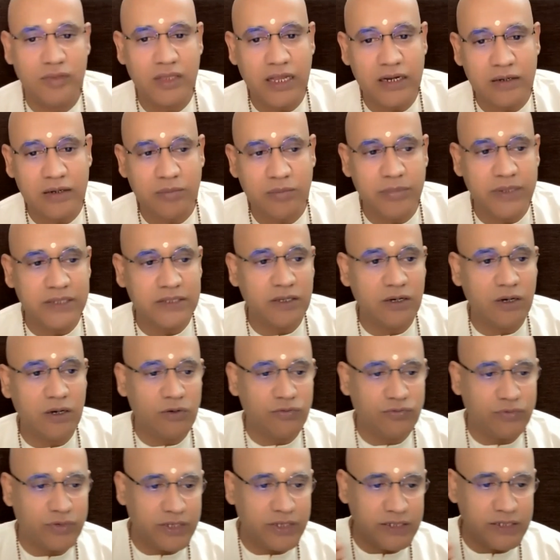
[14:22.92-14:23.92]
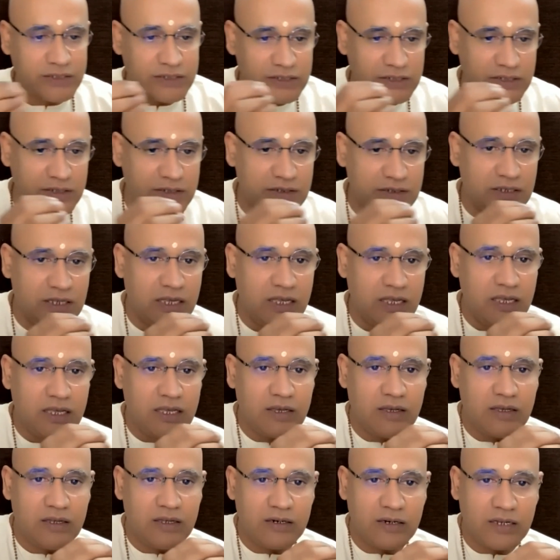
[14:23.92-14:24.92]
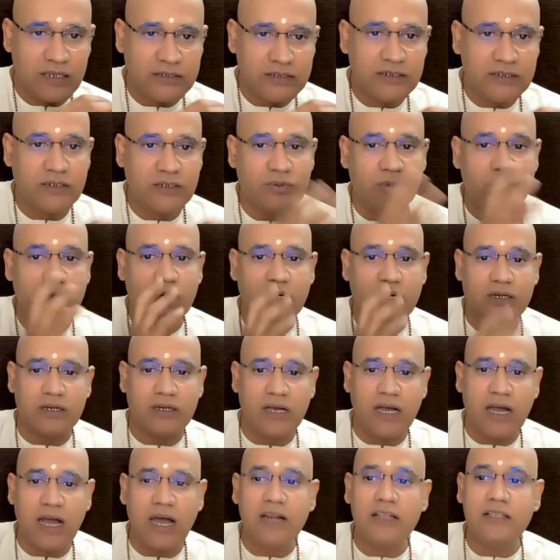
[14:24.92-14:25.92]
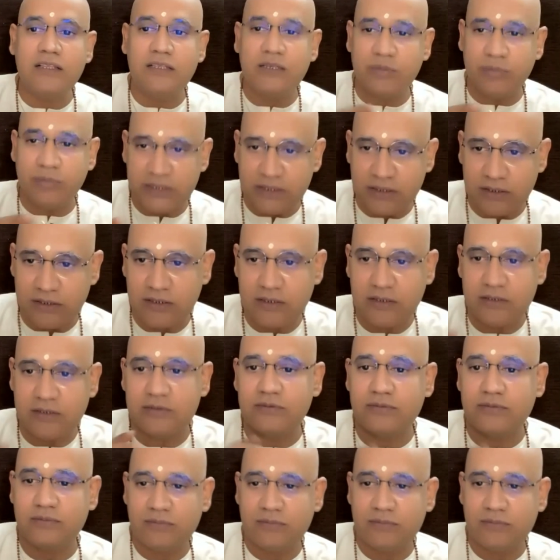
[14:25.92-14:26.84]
That method of teaching doesn't work. Another method.